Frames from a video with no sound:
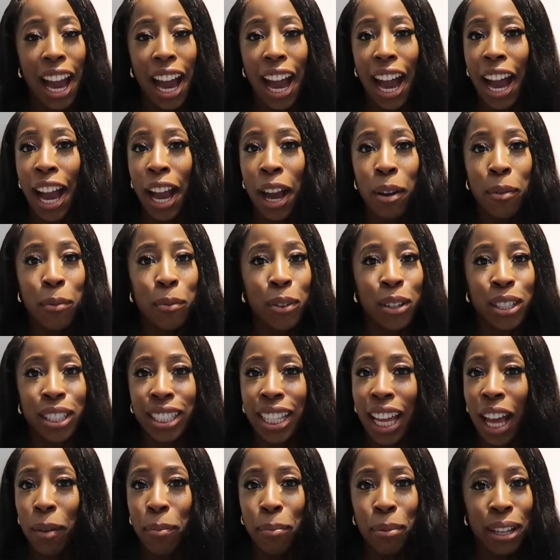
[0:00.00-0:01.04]
I was
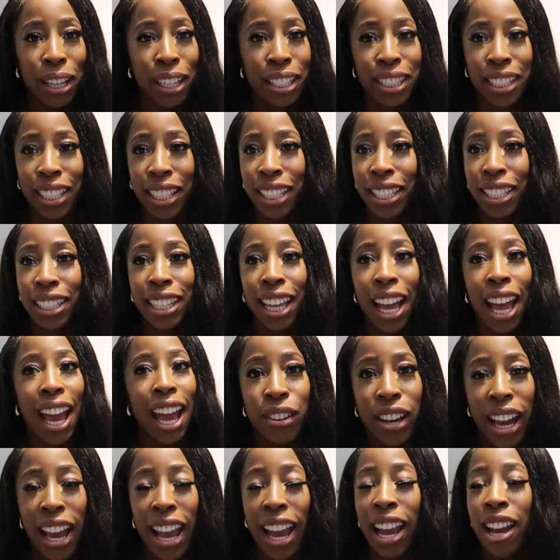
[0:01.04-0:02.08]
that person that
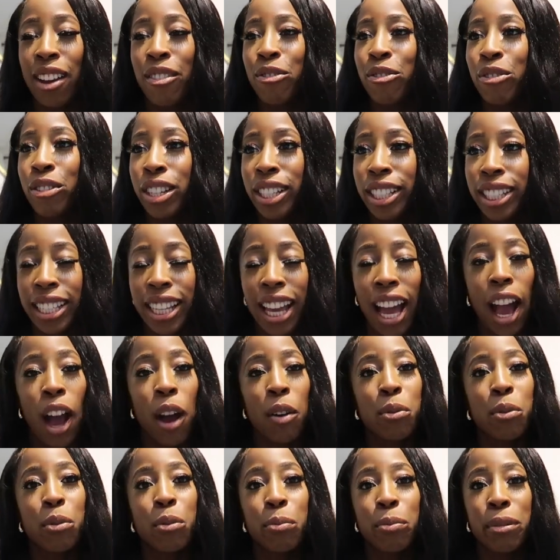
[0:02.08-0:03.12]
for everything I
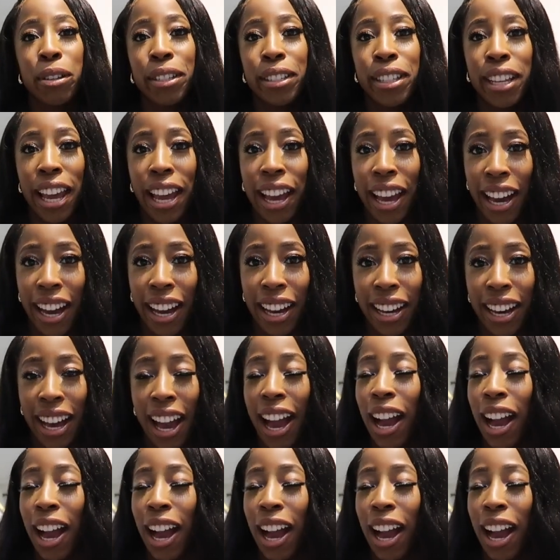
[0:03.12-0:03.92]
will be there.